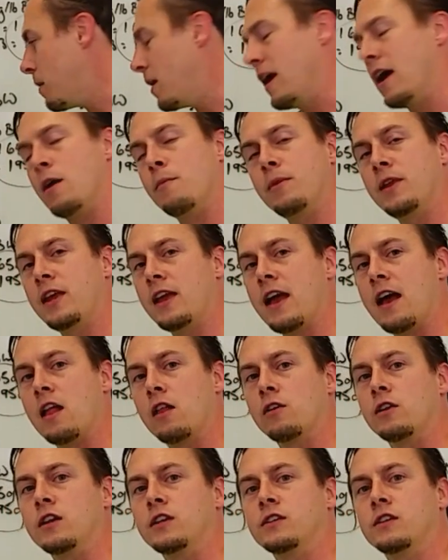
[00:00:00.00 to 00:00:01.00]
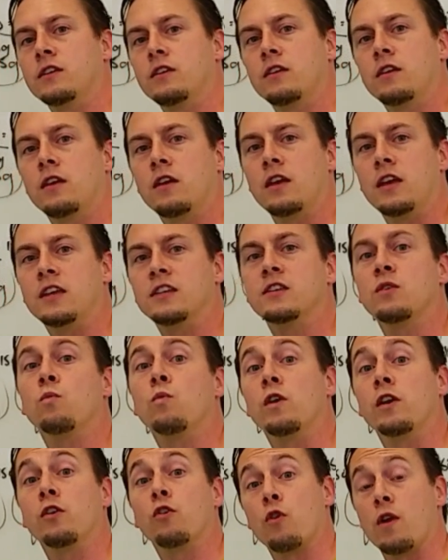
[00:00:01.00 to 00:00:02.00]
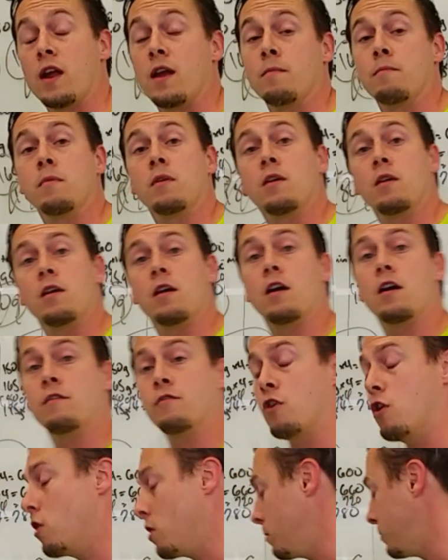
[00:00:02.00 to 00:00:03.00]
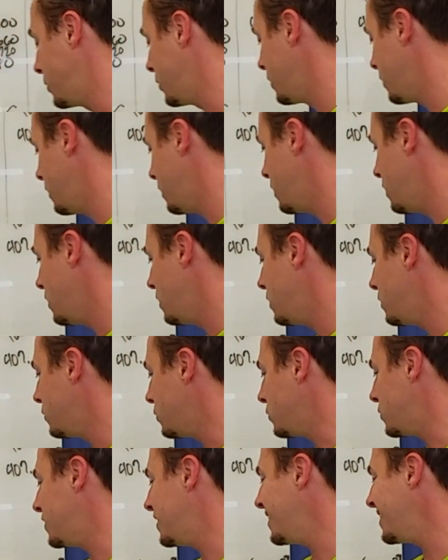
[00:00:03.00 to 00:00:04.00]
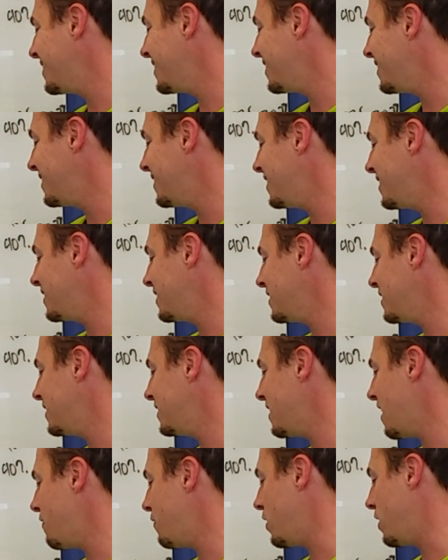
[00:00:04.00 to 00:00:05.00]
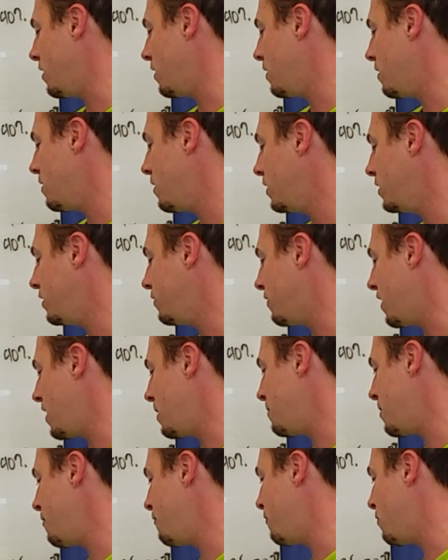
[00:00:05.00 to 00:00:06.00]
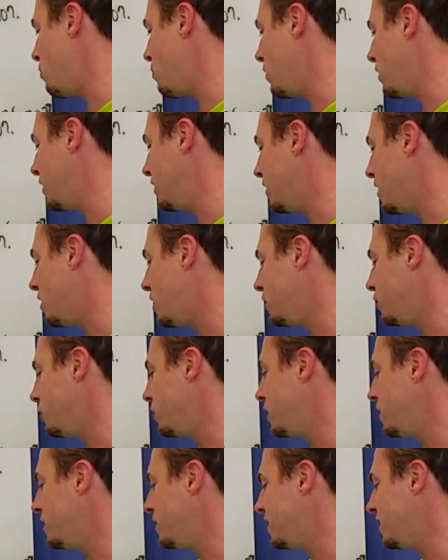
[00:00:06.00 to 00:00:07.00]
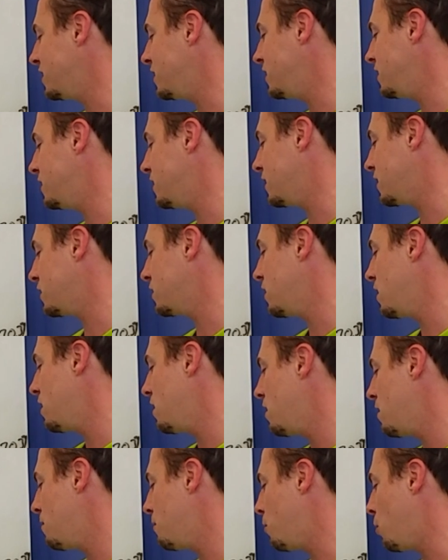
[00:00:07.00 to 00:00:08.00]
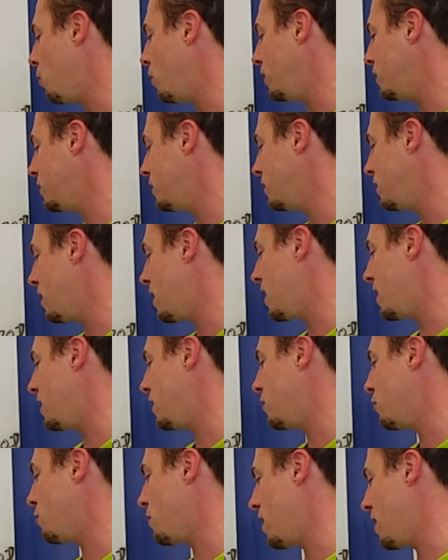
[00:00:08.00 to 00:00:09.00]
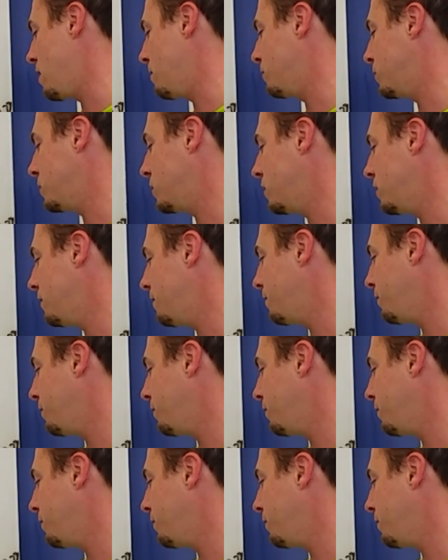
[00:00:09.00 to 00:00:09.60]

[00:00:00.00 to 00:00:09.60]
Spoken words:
by how many calories is in 1 gram of carbs. So 667 divided by 4 is 166.9 grams.